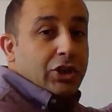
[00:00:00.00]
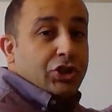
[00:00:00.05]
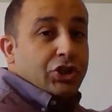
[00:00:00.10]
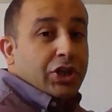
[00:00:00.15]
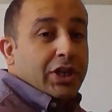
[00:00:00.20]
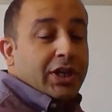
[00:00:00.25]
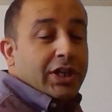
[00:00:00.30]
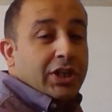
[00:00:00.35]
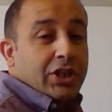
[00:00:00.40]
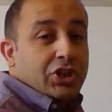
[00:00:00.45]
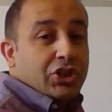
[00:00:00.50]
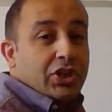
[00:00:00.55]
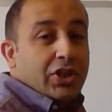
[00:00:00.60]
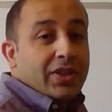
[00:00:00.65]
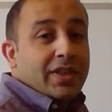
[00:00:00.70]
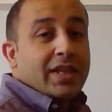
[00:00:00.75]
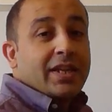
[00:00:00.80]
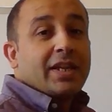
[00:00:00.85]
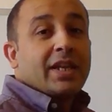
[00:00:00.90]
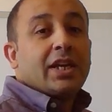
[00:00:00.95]
change
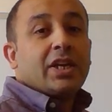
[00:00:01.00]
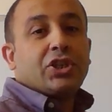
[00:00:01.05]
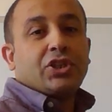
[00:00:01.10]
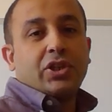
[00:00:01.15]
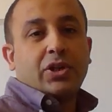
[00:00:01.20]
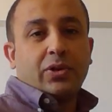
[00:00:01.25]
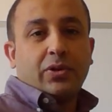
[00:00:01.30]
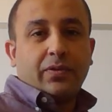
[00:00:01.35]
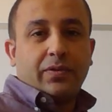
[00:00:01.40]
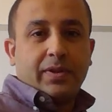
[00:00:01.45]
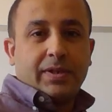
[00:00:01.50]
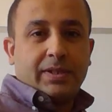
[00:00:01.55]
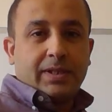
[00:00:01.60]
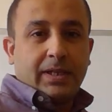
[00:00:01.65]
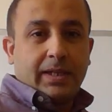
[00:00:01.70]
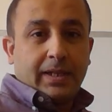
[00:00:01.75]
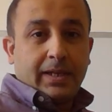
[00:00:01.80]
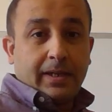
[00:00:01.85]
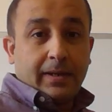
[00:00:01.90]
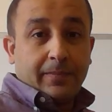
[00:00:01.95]
the nature of the
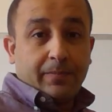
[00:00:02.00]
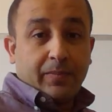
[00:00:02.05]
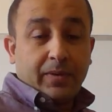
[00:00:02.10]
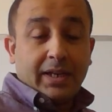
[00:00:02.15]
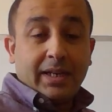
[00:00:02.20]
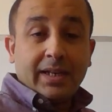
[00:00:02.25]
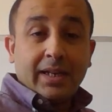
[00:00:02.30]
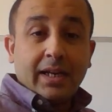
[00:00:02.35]
silica. In